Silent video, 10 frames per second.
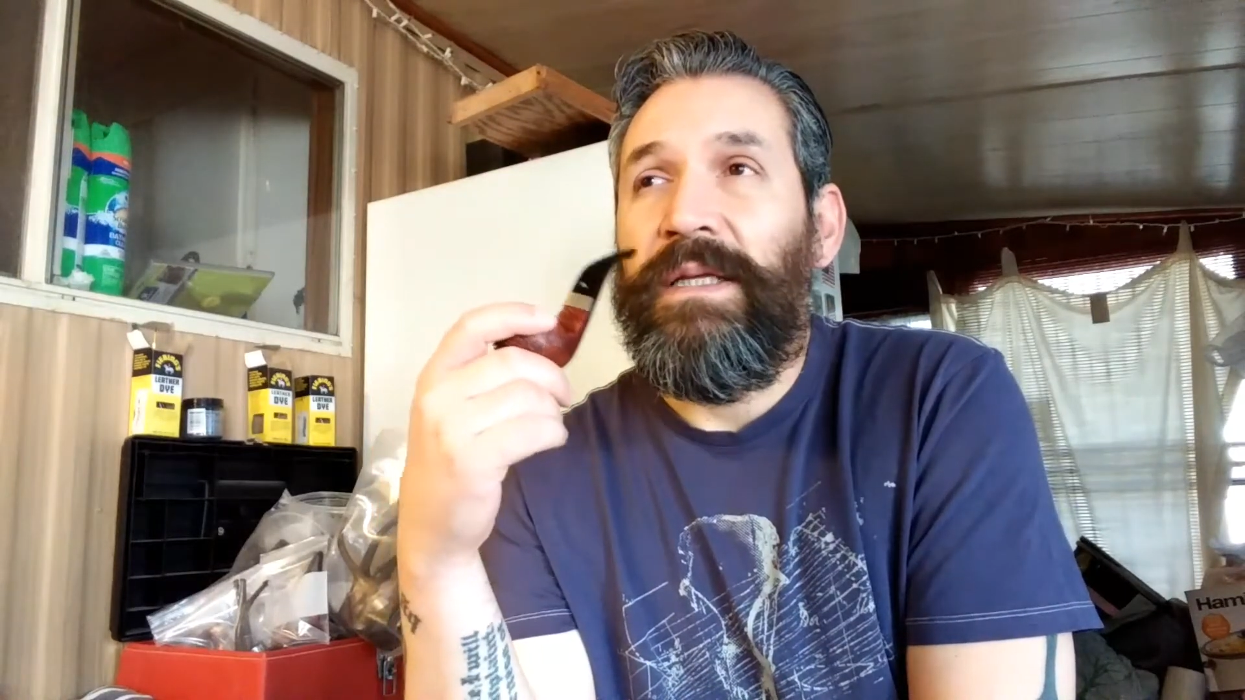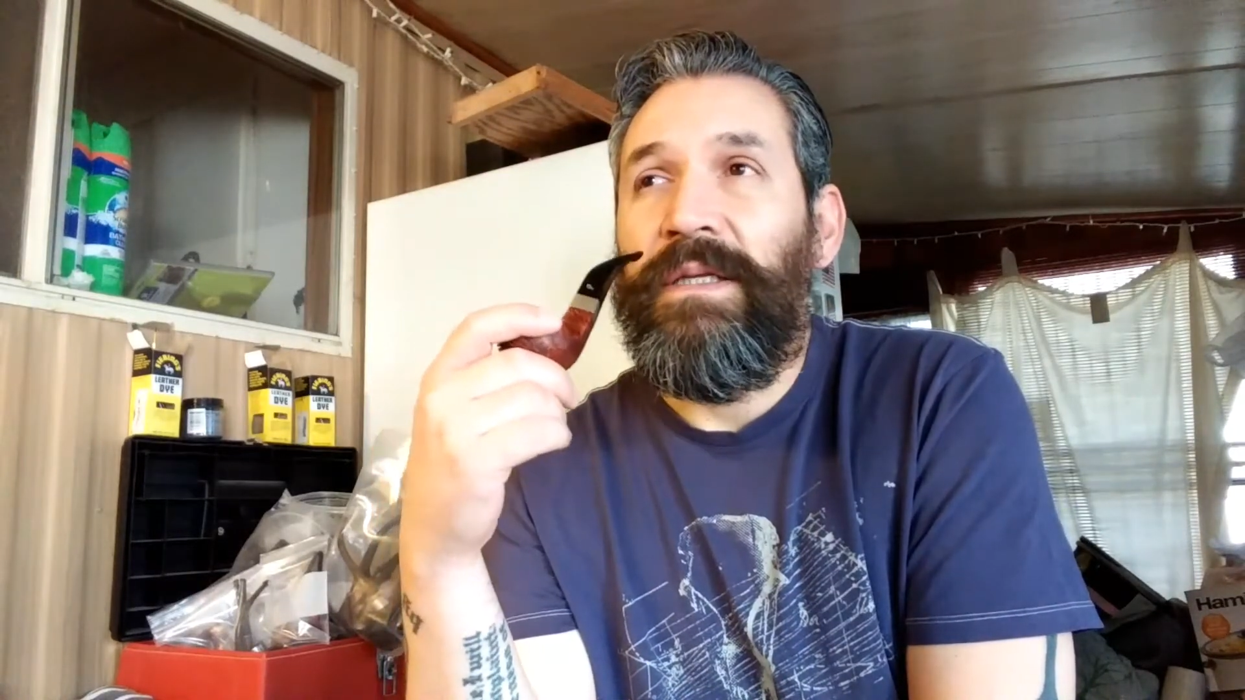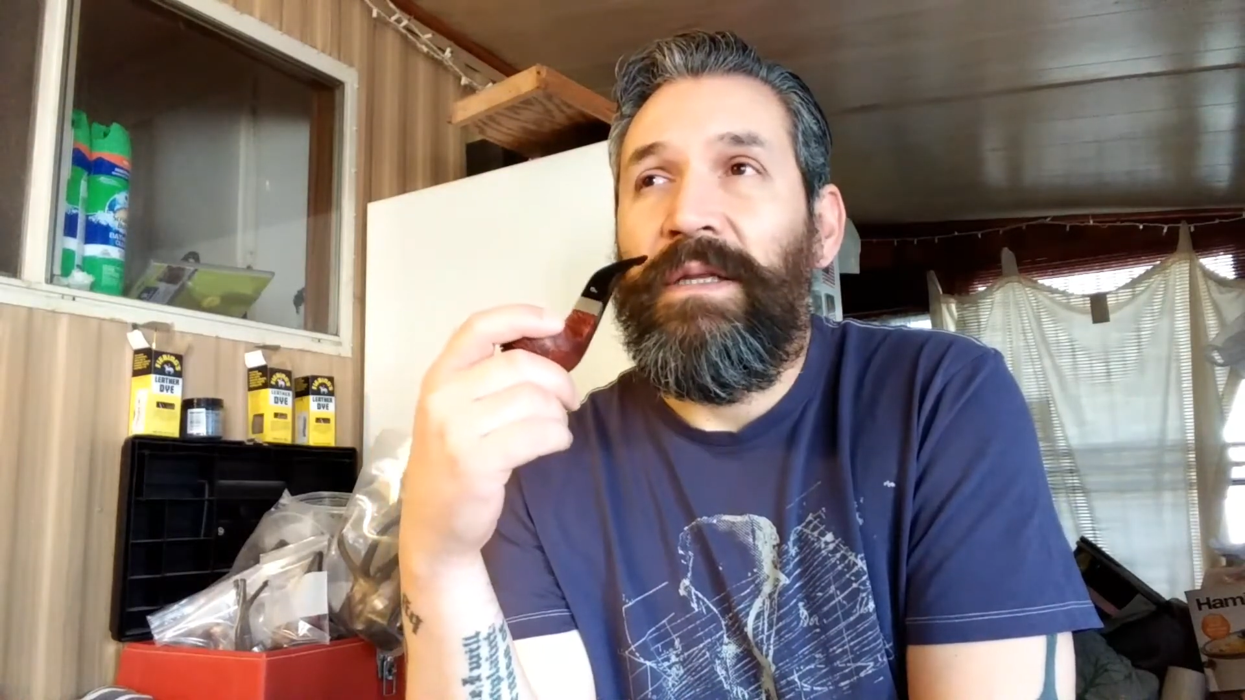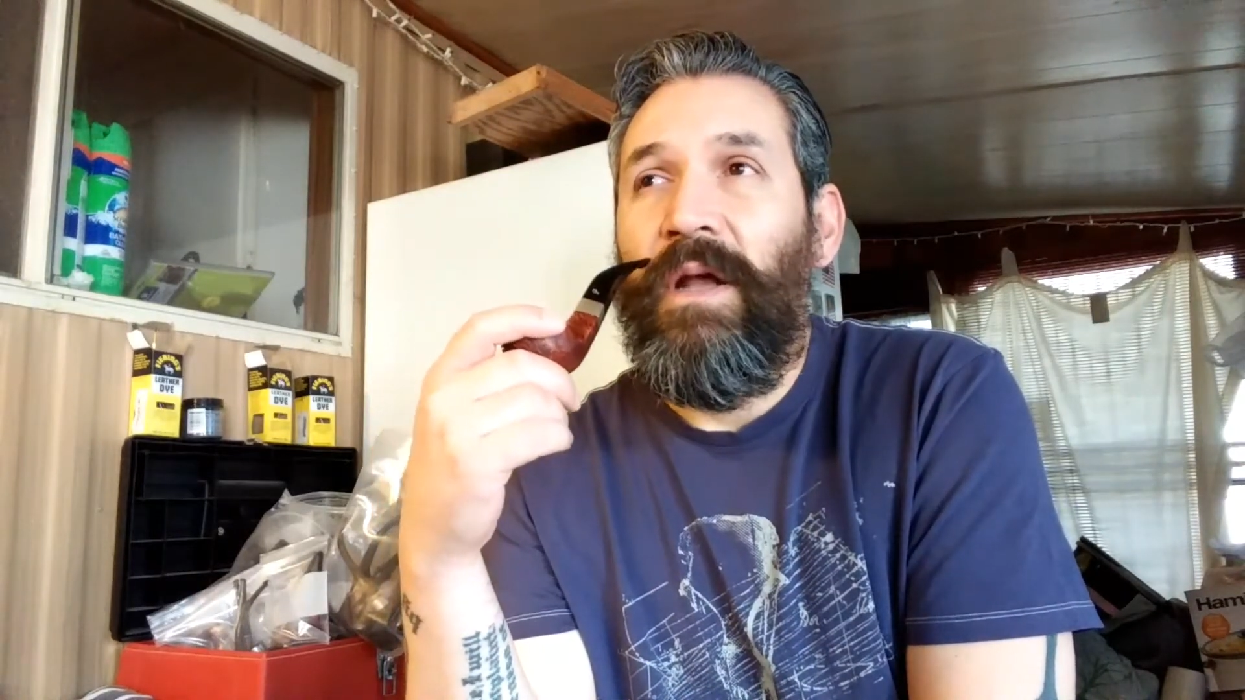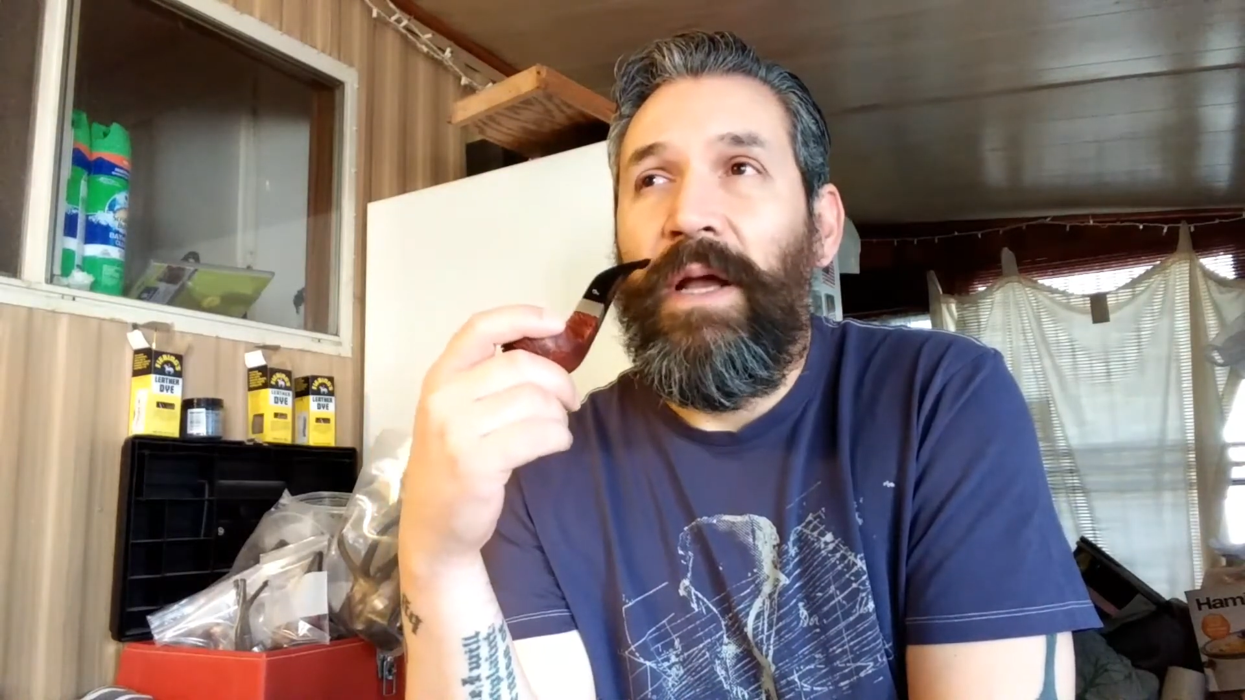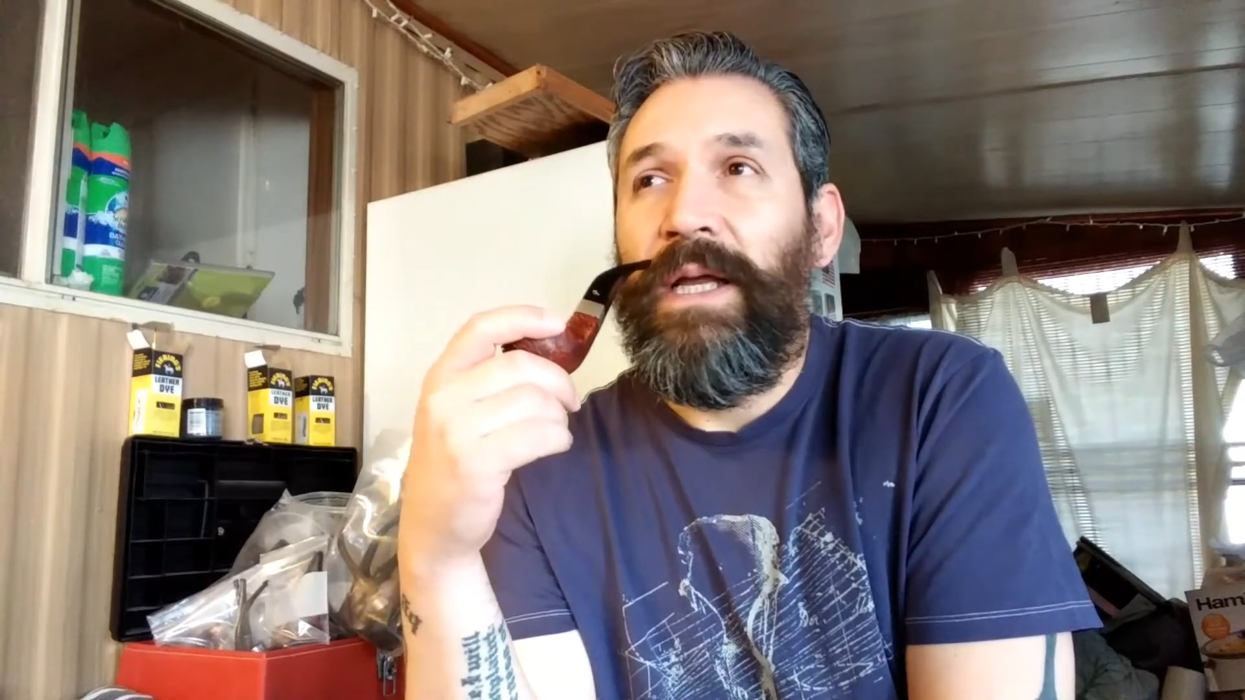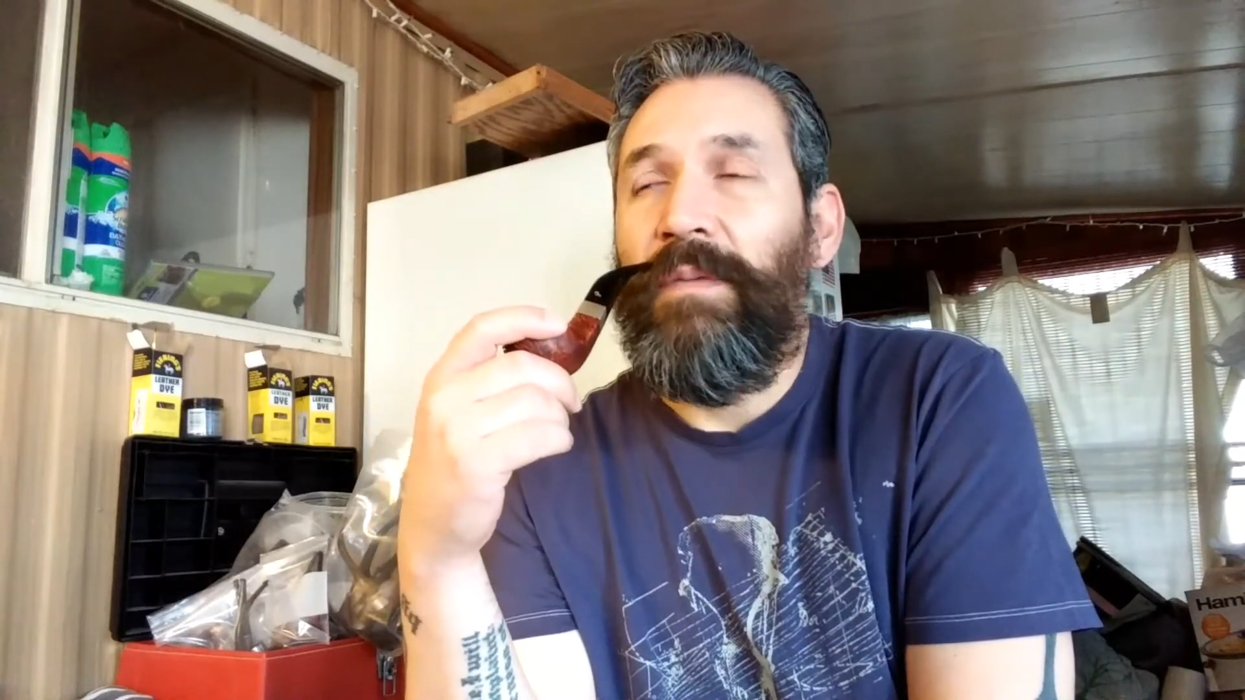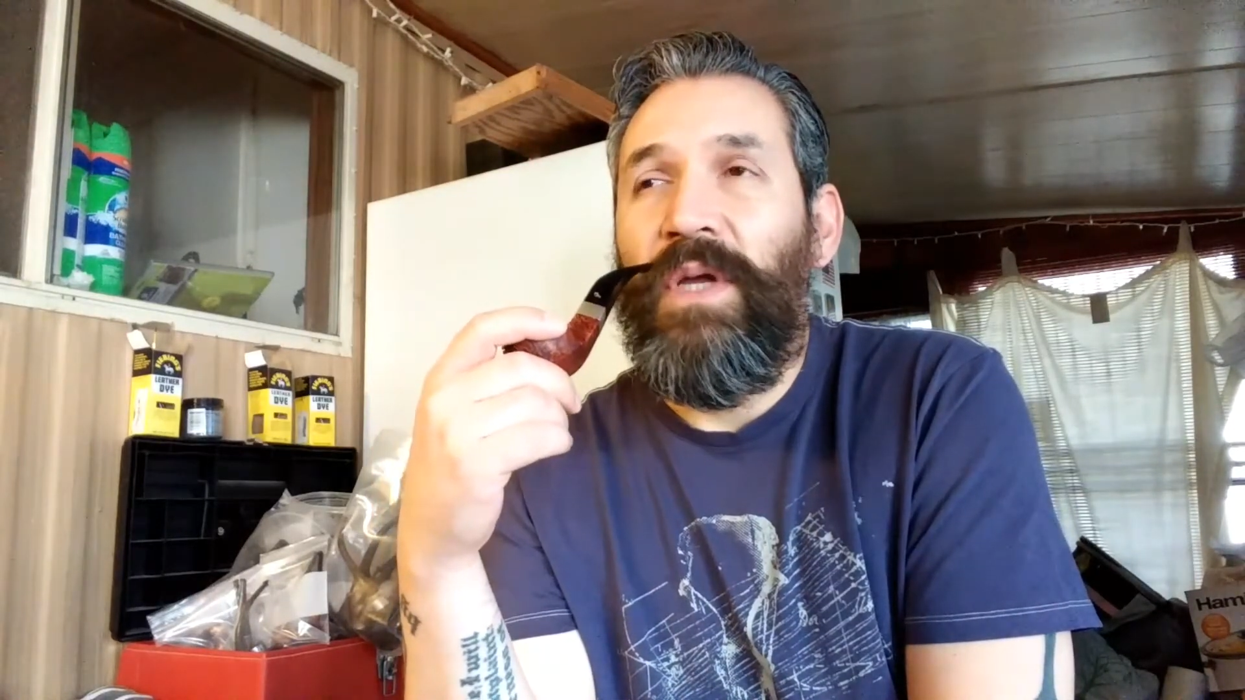I gotta be